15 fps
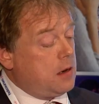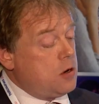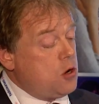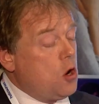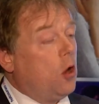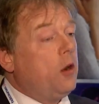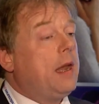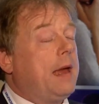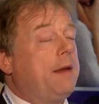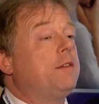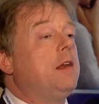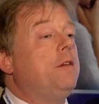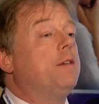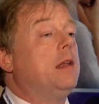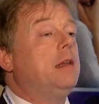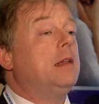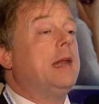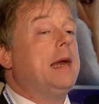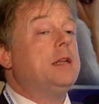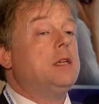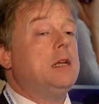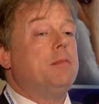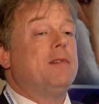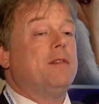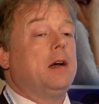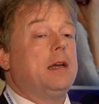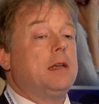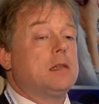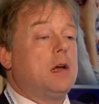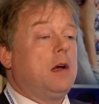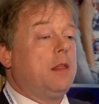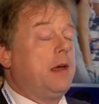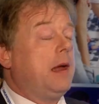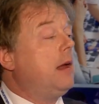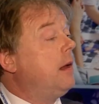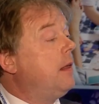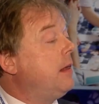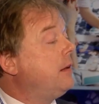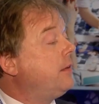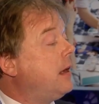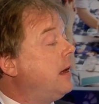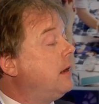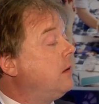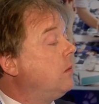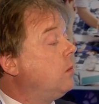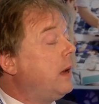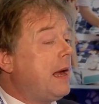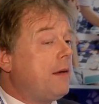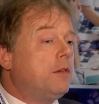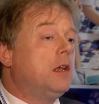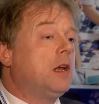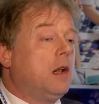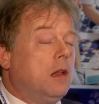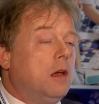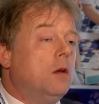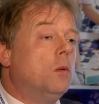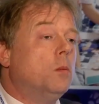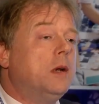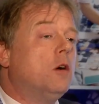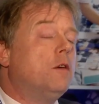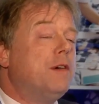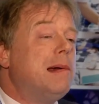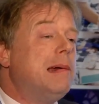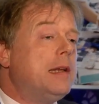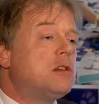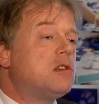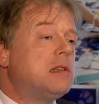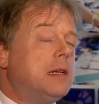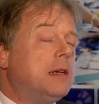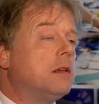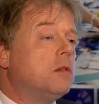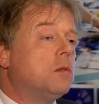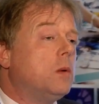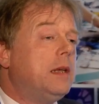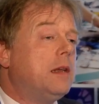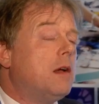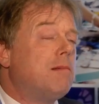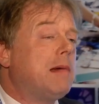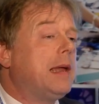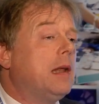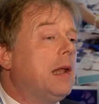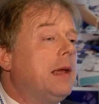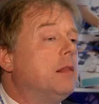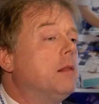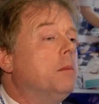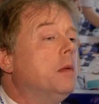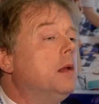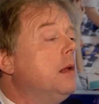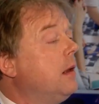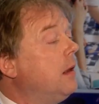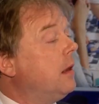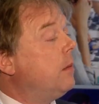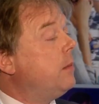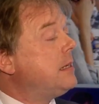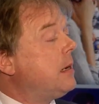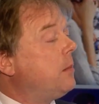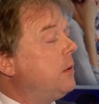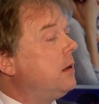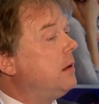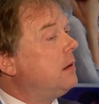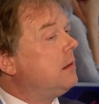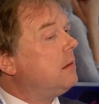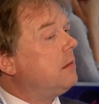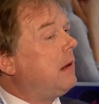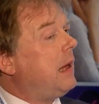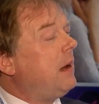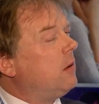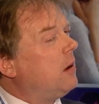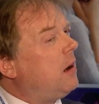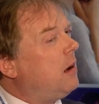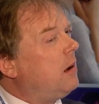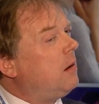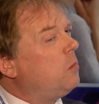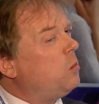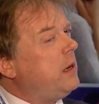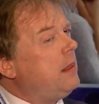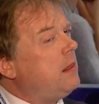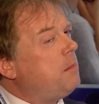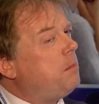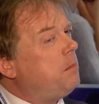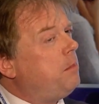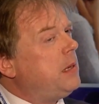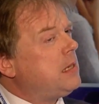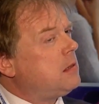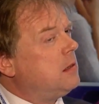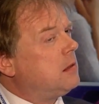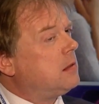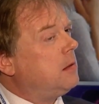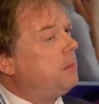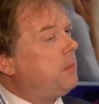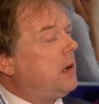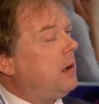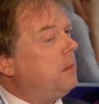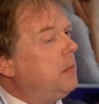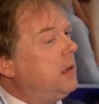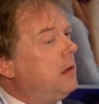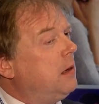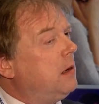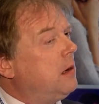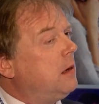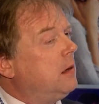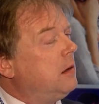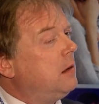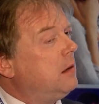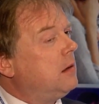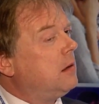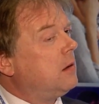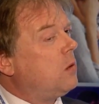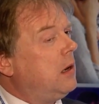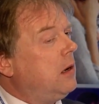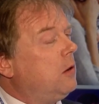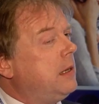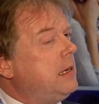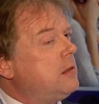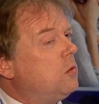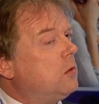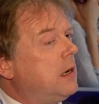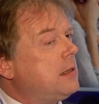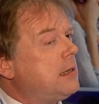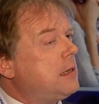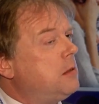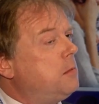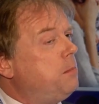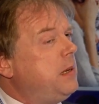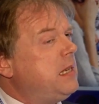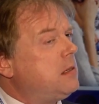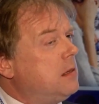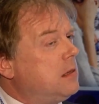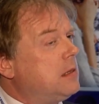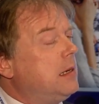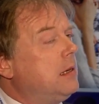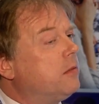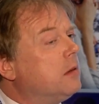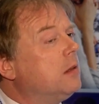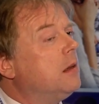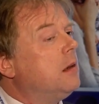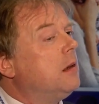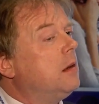non-HEPI funded HE providers are there? And they said, we haven't a clue, and we're not very interested because we don't regulate them. And we said, well, hang on, aren't we the business department? And aren't quite a lot of these organisations businesses?